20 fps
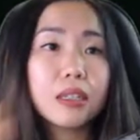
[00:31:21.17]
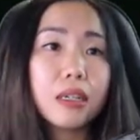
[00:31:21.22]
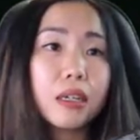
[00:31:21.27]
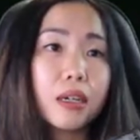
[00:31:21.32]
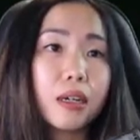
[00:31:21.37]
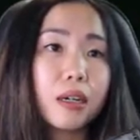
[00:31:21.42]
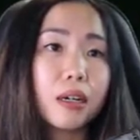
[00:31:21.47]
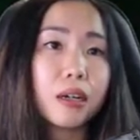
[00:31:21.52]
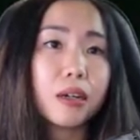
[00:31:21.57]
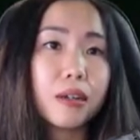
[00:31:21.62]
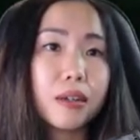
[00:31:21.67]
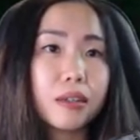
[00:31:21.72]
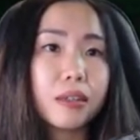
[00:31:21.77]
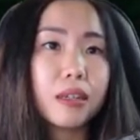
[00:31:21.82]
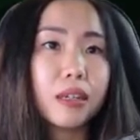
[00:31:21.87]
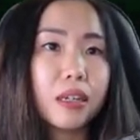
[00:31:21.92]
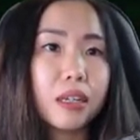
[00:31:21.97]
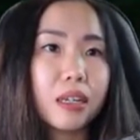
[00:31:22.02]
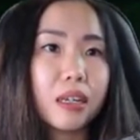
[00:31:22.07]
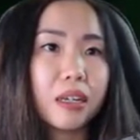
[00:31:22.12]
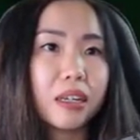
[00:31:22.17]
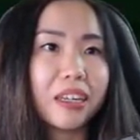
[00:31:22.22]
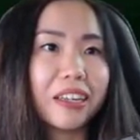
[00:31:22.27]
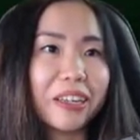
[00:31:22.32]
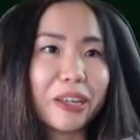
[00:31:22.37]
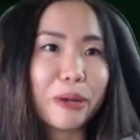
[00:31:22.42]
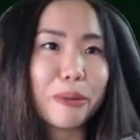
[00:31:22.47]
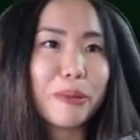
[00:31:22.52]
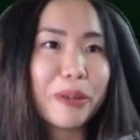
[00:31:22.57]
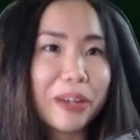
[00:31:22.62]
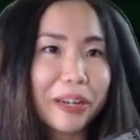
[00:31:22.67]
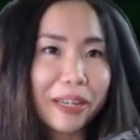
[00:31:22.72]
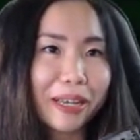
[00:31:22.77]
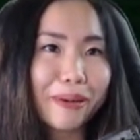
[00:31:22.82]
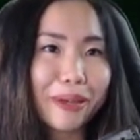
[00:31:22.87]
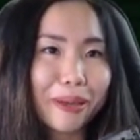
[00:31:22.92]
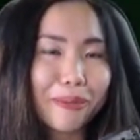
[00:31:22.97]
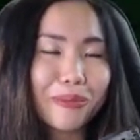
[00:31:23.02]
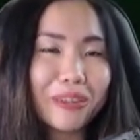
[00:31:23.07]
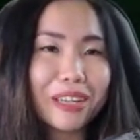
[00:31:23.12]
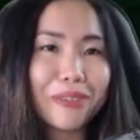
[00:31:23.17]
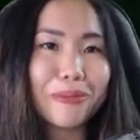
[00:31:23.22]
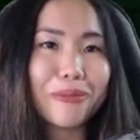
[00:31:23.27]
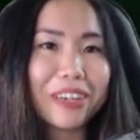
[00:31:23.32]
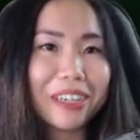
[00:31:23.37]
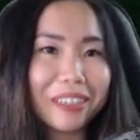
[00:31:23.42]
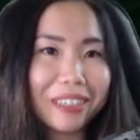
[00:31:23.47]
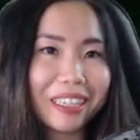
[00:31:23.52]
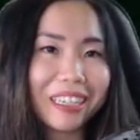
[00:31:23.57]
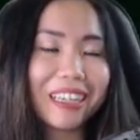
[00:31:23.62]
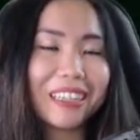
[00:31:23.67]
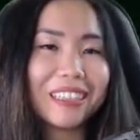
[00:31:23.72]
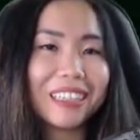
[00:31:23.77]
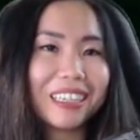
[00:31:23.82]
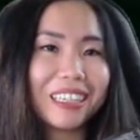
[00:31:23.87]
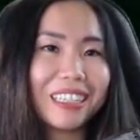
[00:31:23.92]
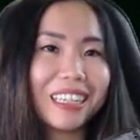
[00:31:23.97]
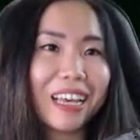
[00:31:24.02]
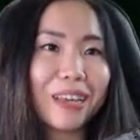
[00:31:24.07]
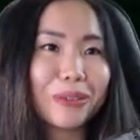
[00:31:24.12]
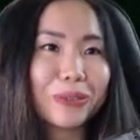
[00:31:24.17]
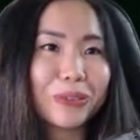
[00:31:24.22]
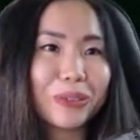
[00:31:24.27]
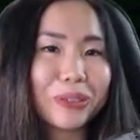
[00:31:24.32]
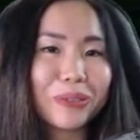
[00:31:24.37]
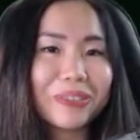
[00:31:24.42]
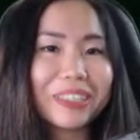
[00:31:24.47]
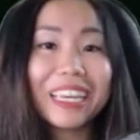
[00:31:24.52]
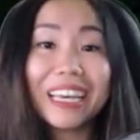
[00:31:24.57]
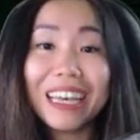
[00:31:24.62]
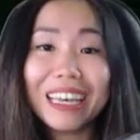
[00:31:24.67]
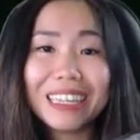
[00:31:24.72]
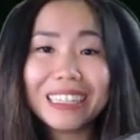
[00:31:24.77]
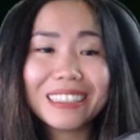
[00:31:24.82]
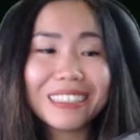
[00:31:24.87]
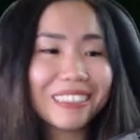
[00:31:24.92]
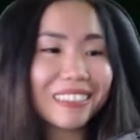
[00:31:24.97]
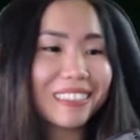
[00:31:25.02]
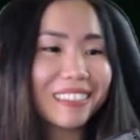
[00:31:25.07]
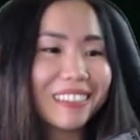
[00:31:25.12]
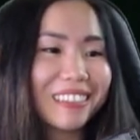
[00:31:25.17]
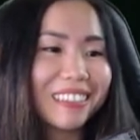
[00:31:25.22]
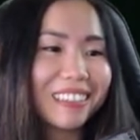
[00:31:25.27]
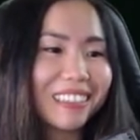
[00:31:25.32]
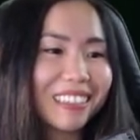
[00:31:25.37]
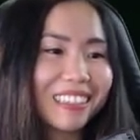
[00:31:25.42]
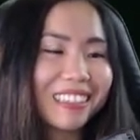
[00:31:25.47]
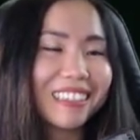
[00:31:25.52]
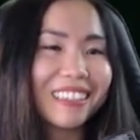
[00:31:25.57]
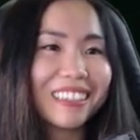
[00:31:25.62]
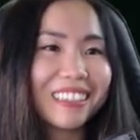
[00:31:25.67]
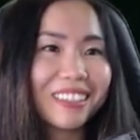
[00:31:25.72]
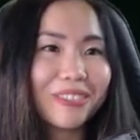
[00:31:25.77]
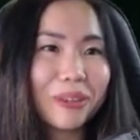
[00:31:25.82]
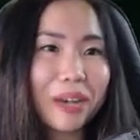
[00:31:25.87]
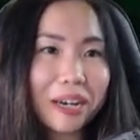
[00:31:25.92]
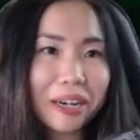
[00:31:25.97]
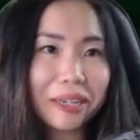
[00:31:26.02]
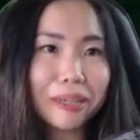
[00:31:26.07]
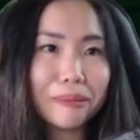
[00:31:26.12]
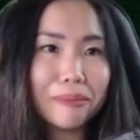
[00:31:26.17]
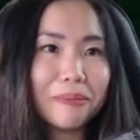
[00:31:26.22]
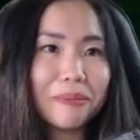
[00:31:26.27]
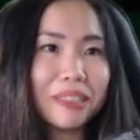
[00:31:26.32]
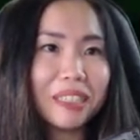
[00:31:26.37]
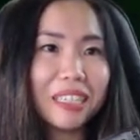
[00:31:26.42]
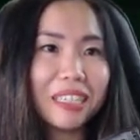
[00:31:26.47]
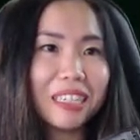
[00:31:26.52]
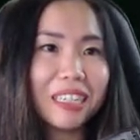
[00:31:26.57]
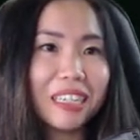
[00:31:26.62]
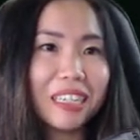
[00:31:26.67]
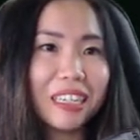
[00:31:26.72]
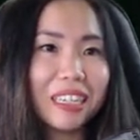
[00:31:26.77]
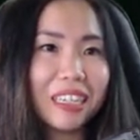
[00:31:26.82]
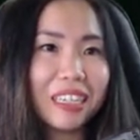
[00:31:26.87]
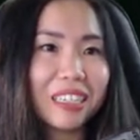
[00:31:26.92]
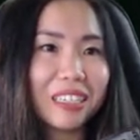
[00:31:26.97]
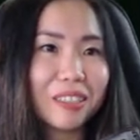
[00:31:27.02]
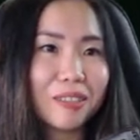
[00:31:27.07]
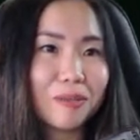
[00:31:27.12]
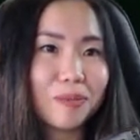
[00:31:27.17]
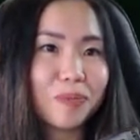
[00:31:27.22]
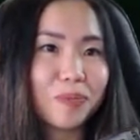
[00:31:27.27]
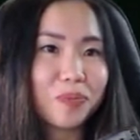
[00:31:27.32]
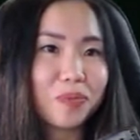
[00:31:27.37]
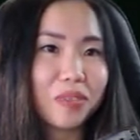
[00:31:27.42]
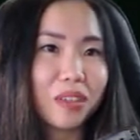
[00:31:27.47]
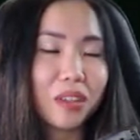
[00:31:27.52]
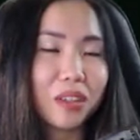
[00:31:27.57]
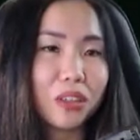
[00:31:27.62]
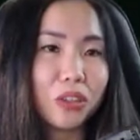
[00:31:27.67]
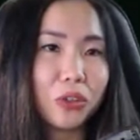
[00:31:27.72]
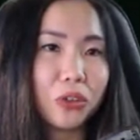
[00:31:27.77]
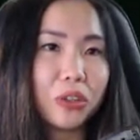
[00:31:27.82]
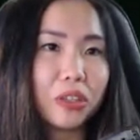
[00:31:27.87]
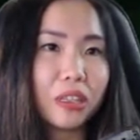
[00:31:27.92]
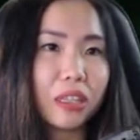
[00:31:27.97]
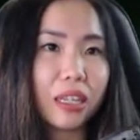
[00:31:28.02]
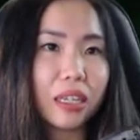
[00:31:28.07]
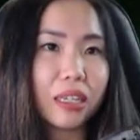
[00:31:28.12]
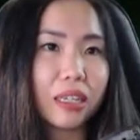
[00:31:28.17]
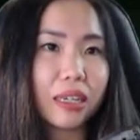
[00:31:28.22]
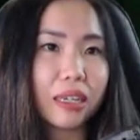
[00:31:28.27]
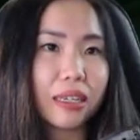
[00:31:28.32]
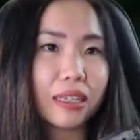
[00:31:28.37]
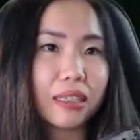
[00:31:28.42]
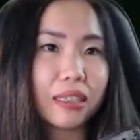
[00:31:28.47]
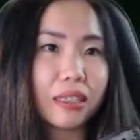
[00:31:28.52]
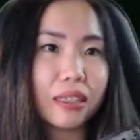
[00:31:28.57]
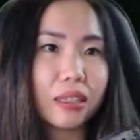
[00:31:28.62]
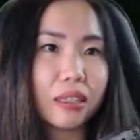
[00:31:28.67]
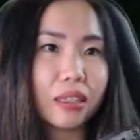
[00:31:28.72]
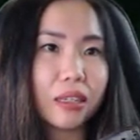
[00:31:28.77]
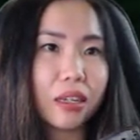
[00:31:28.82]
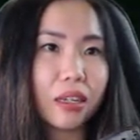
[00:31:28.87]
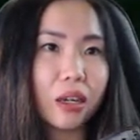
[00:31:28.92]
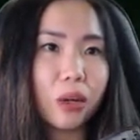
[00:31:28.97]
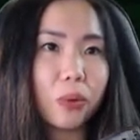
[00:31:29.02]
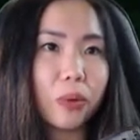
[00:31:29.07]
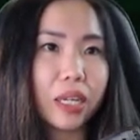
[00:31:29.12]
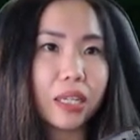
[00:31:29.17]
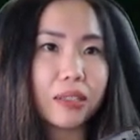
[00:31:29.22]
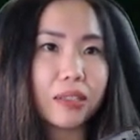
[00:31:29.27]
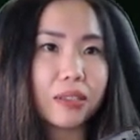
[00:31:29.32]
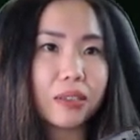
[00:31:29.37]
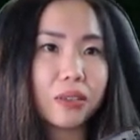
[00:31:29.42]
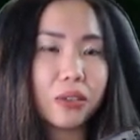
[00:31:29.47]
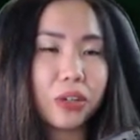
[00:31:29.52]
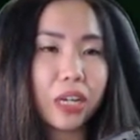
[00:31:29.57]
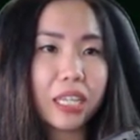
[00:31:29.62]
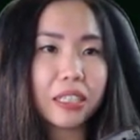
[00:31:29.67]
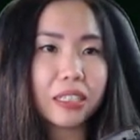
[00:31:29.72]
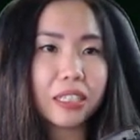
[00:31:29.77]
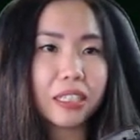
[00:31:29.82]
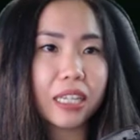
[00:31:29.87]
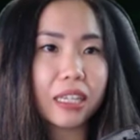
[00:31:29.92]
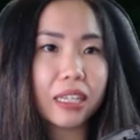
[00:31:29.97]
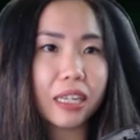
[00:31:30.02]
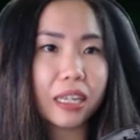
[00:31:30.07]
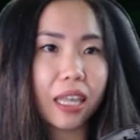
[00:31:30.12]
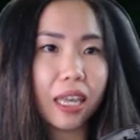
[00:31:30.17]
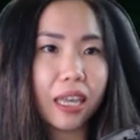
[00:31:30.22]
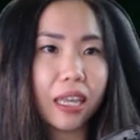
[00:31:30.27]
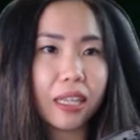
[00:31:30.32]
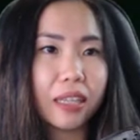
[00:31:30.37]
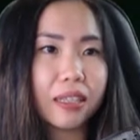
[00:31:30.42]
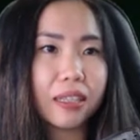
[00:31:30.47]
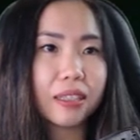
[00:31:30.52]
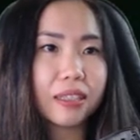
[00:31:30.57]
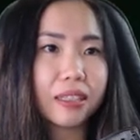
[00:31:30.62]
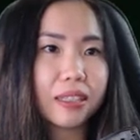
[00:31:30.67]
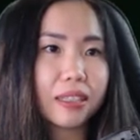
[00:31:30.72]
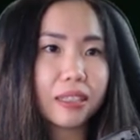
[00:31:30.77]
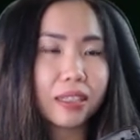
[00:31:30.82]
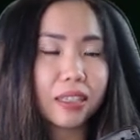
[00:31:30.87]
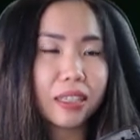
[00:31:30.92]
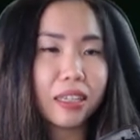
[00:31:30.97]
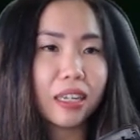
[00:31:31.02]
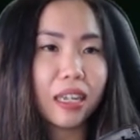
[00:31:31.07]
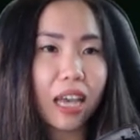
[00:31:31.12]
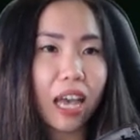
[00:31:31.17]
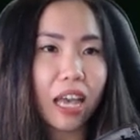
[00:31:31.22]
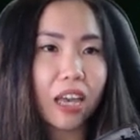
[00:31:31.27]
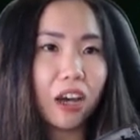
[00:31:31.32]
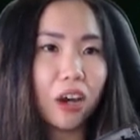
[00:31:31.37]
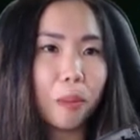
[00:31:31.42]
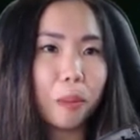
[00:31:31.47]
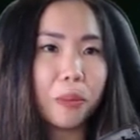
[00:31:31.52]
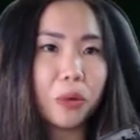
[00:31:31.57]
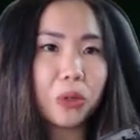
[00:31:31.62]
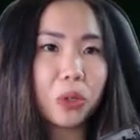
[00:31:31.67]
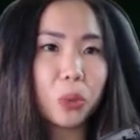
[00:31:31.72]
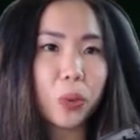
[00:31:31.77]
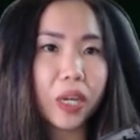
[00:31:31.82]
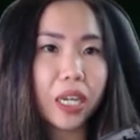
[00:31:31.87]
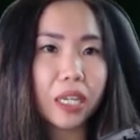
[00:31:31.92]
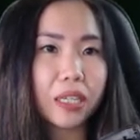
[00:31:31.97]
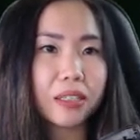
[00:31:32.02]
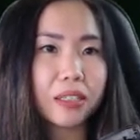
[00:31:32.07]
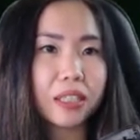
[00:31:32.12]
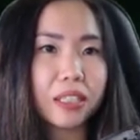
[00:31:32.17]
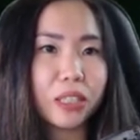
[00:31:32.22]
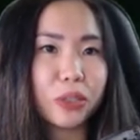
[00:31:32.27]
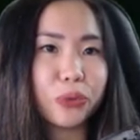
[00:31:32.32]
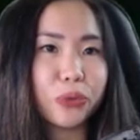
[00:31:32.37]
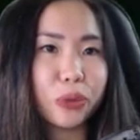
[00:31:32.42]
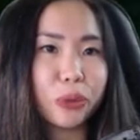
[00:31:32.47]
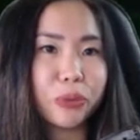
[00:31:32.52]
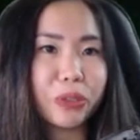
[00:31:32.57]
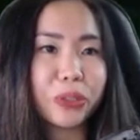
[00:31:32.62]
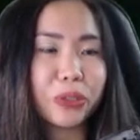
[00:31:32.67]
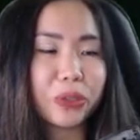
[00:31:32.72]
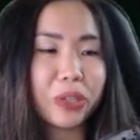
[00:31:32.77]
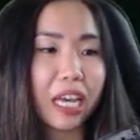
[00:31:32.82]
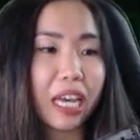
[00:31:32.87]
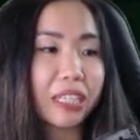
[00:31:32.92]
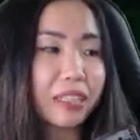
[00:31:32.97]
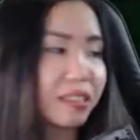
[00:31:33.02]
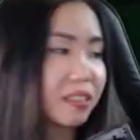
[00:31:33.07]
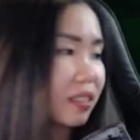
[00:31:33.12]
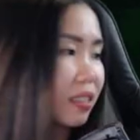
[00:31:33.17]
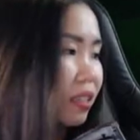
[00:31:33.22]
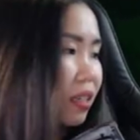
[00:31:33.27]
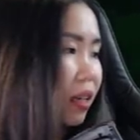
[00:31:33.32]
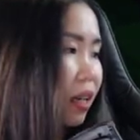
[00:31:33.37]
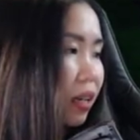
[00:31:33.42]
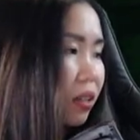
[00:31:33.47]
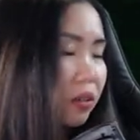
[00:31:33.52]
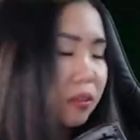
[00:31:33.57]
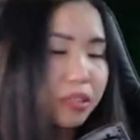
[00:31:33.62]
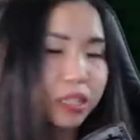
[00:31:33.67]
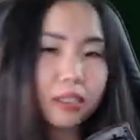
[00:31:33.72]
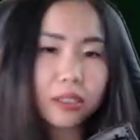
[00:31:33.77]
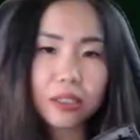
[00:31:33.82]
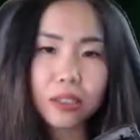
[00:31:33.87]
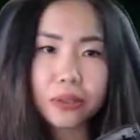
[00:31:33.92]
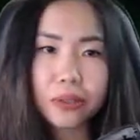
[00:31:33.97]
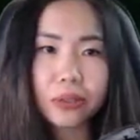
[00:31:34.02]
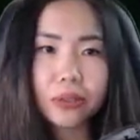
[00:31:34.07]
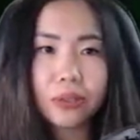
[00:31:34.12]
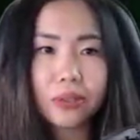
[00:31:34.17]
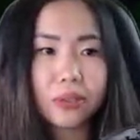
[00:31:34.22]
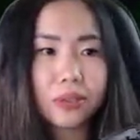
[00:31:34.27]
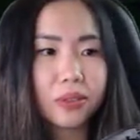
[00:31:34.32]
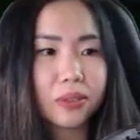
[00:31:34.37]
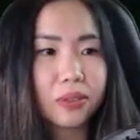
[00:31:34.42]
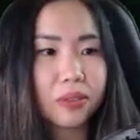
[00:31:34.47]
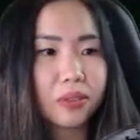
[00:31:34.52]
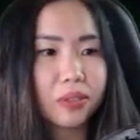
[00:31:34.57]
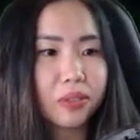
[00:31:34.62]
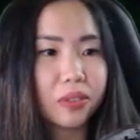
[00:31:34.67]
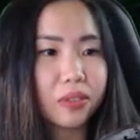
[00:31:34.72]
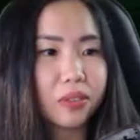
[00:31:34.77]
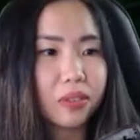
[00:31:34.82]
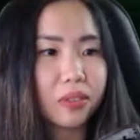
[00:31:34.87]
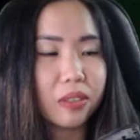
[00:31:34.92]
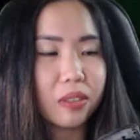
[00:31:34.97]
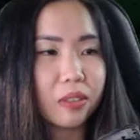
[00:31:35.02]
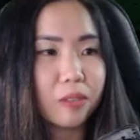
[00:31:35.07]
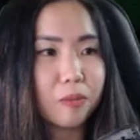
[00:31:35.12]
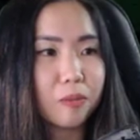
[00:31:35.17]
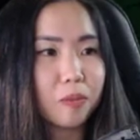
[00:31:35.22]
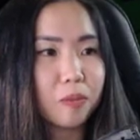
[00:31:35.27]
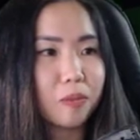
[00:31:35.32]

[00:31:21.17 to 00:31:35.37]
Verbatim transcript: My earpiece fell. Oh my god, I can't believe I'm finally at a live stream. Yes! Welcome! Do you think... Oh wait, you're asking that again? I hope Milky Way is in the room with you guys. He's on the couch being mean.